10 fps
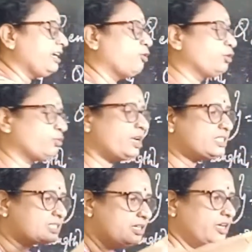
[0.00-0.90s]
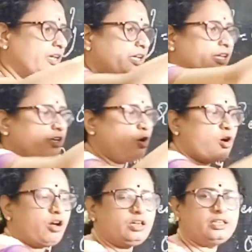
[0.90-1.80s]
outwards in
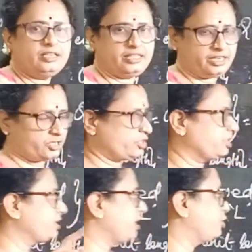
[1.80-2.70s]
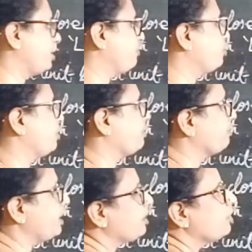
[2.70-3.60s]
all directions, that you have to remember.